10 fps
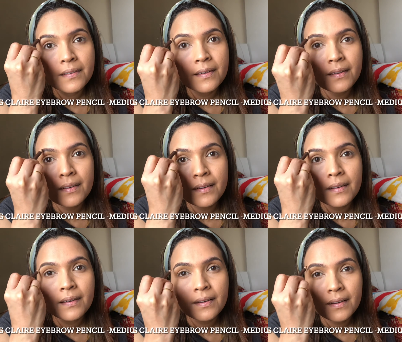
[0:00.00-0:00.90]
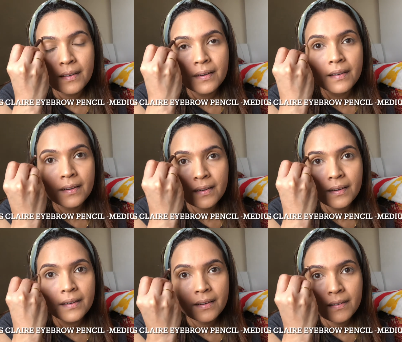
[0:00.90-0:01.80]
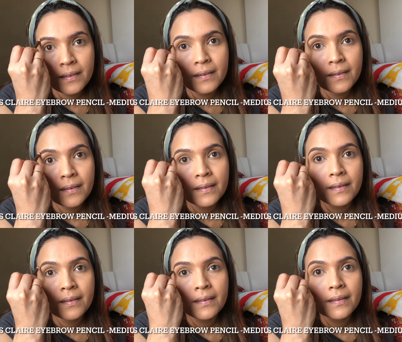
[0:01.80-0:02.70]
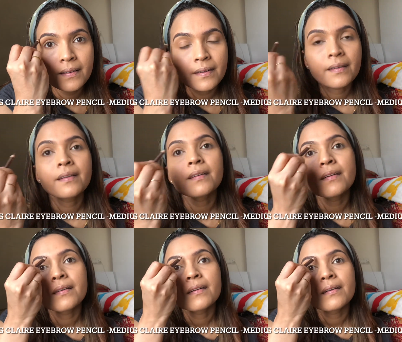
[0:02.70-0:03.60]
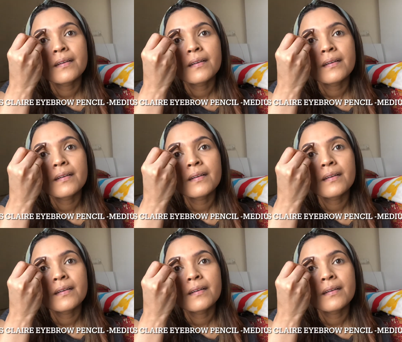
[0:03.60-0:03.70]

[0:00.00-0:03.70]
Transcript: (silence)